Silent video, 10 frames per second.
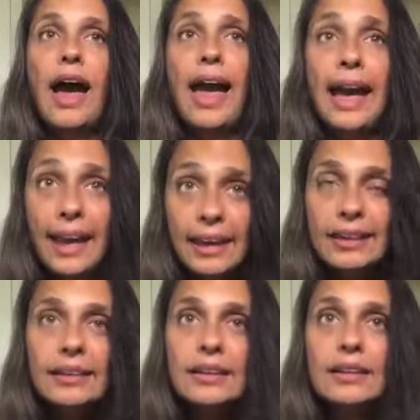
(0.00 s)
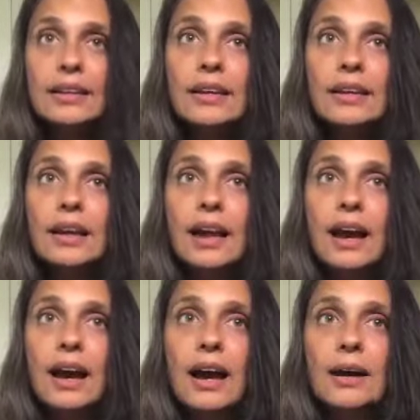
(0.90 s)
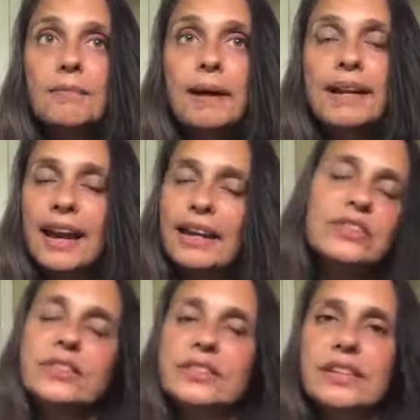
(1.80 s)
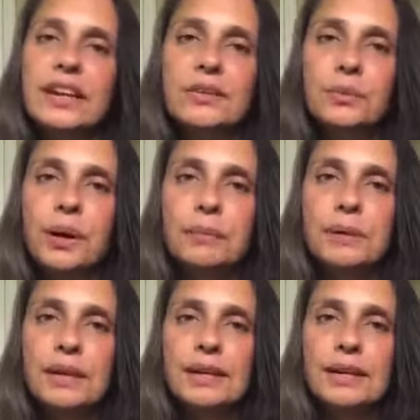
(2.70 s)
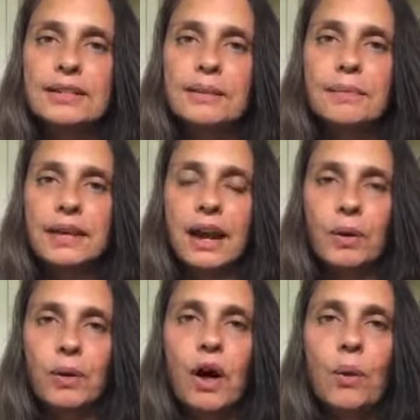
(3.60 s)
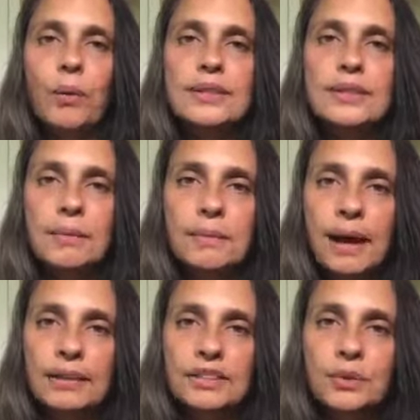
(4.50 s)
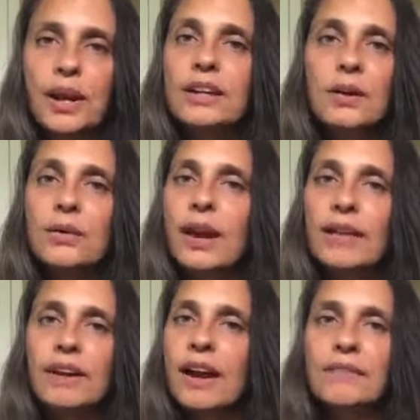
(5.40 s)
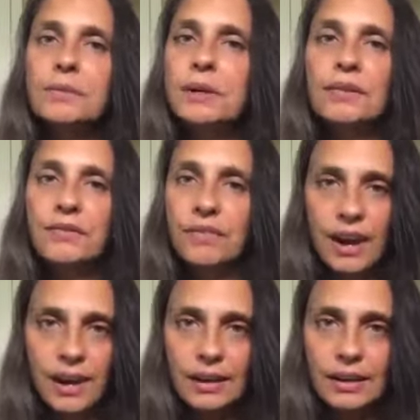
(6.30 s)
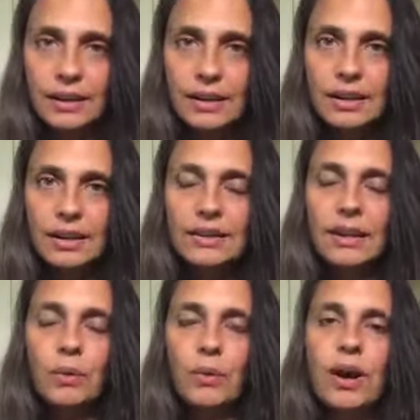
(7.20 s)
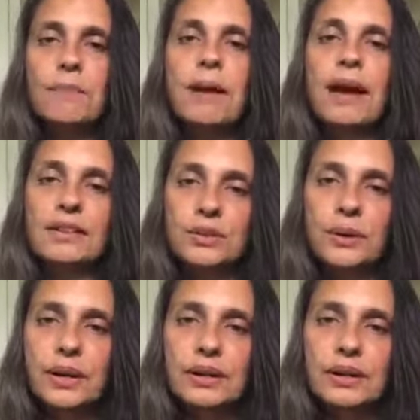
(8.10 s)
And my natural state of well-being is something I will always come back to, and I don't ever have to be afraid that I won't come back to it.